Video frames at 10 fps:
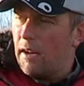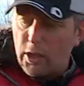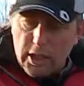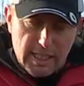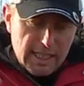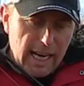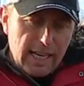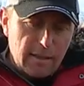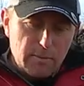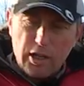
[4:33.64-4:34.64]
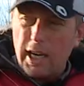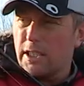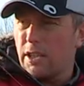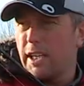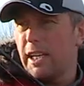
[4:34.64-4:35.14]
I've got a titanium
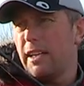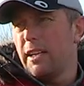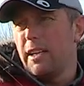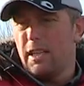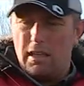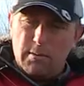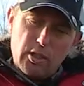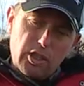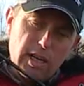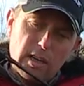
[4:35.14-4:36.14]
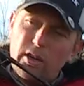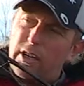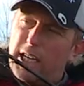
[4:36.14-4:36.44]
trace on here. I'm not sure how long